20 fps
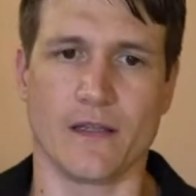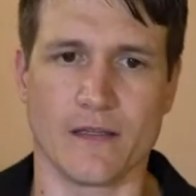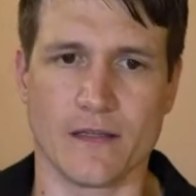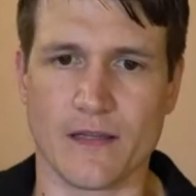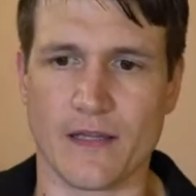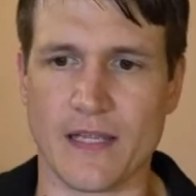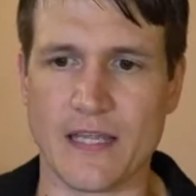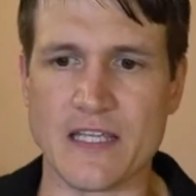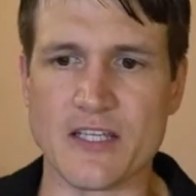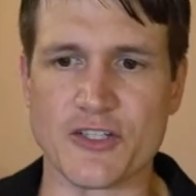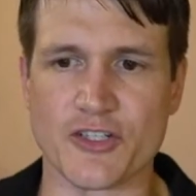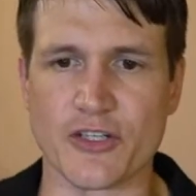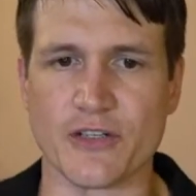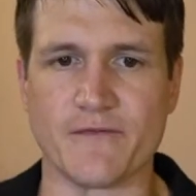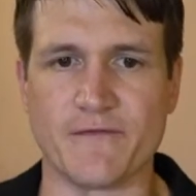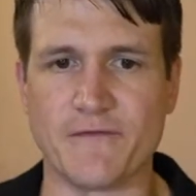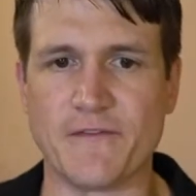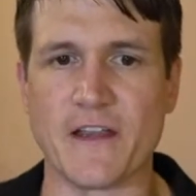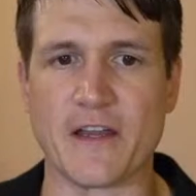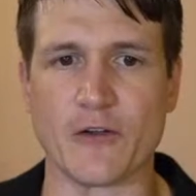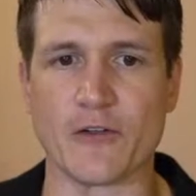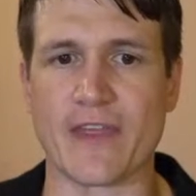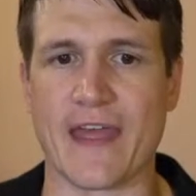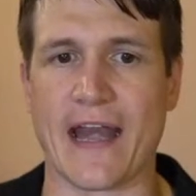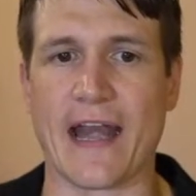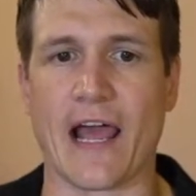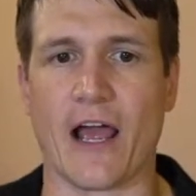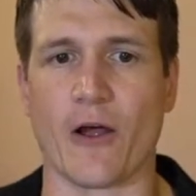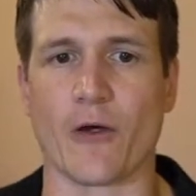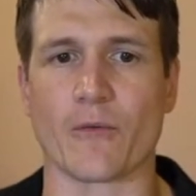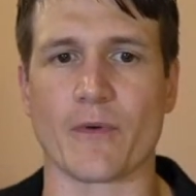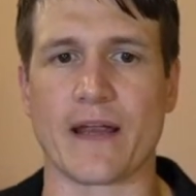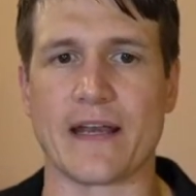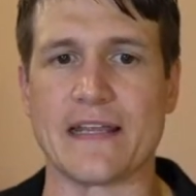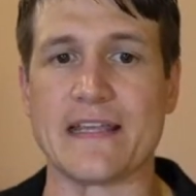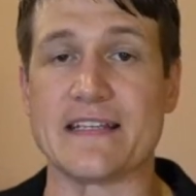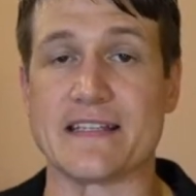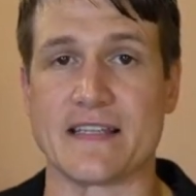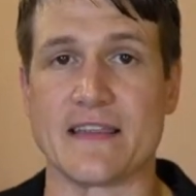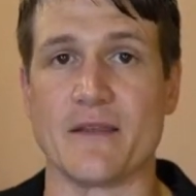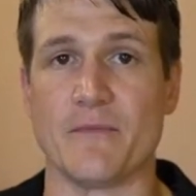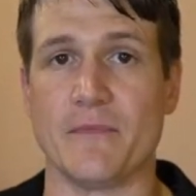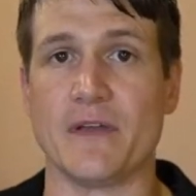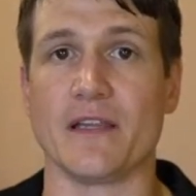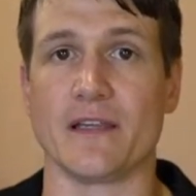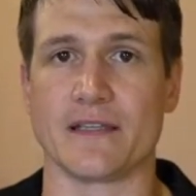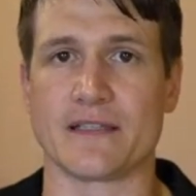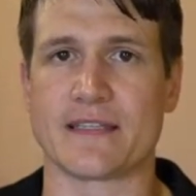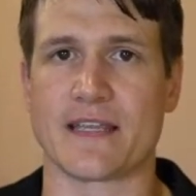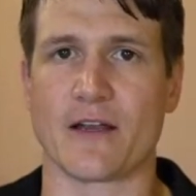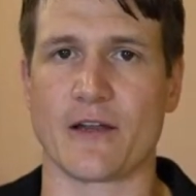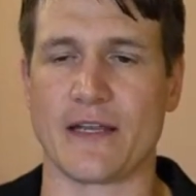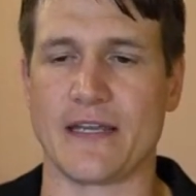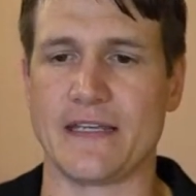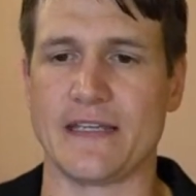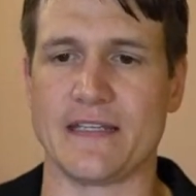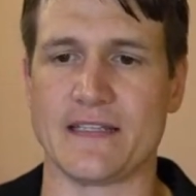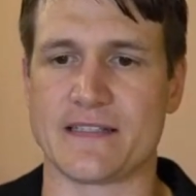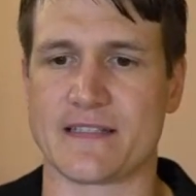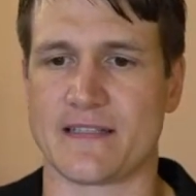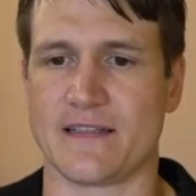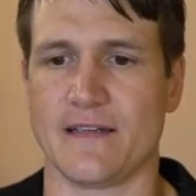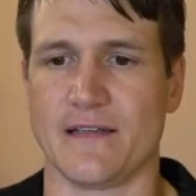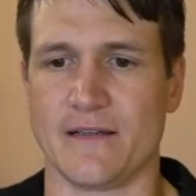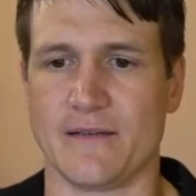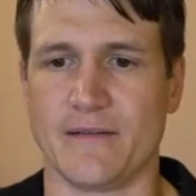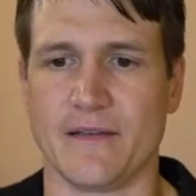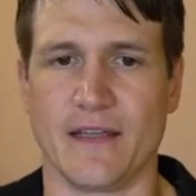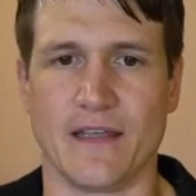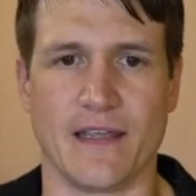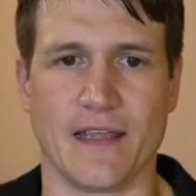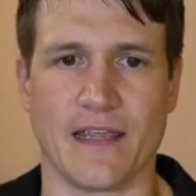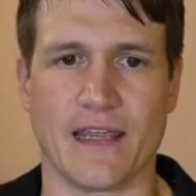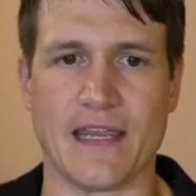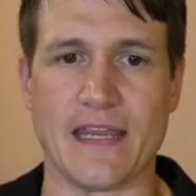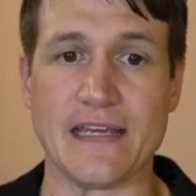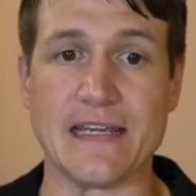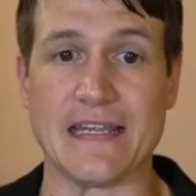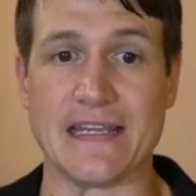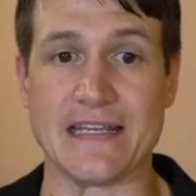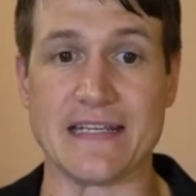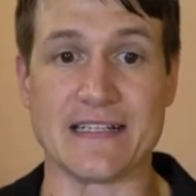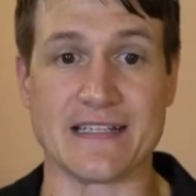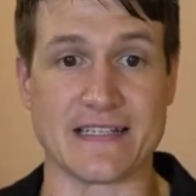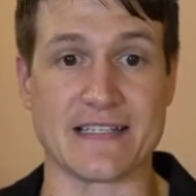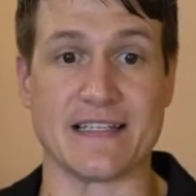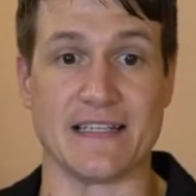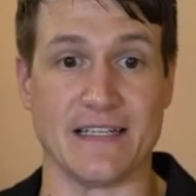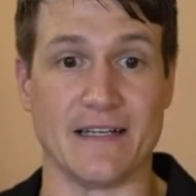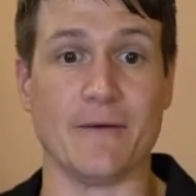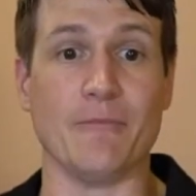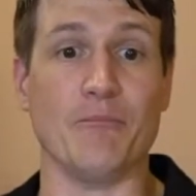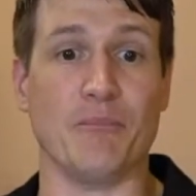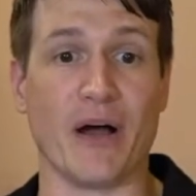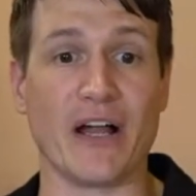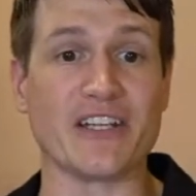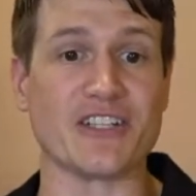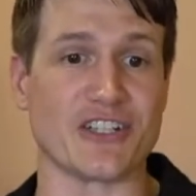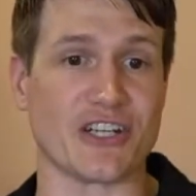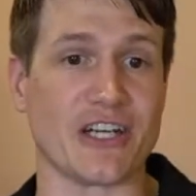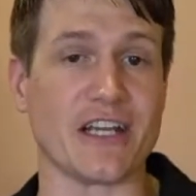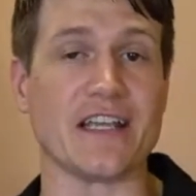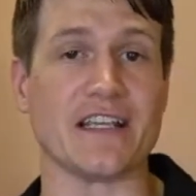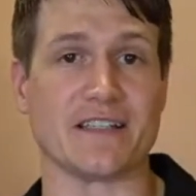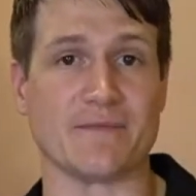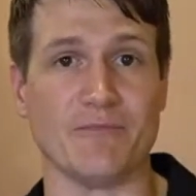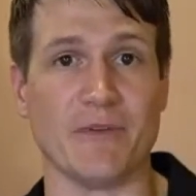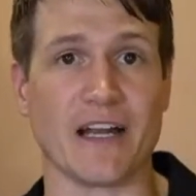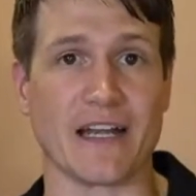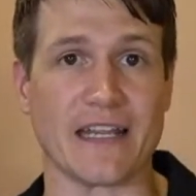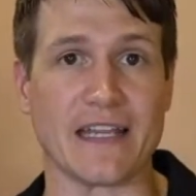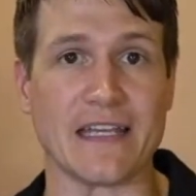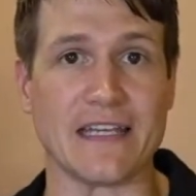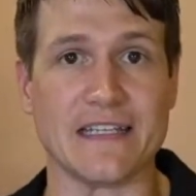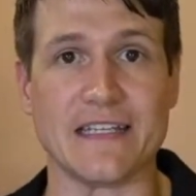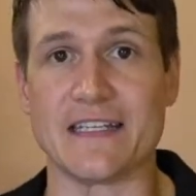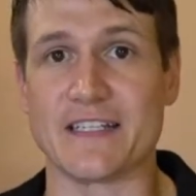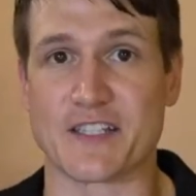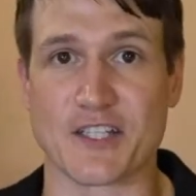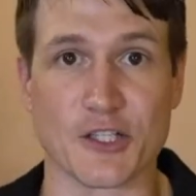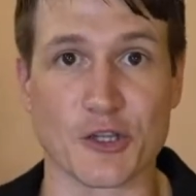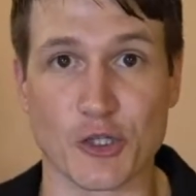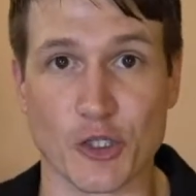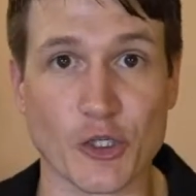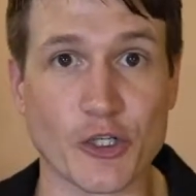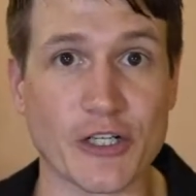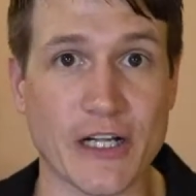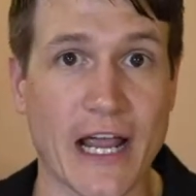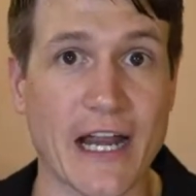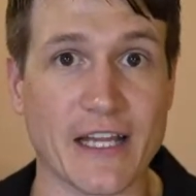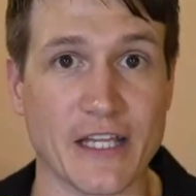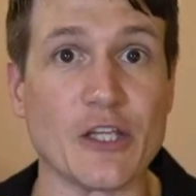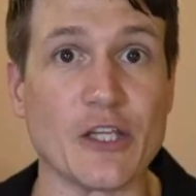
he should figure that out, right? He's in the military. He needs to he needs to budget his money. He needs to learn how to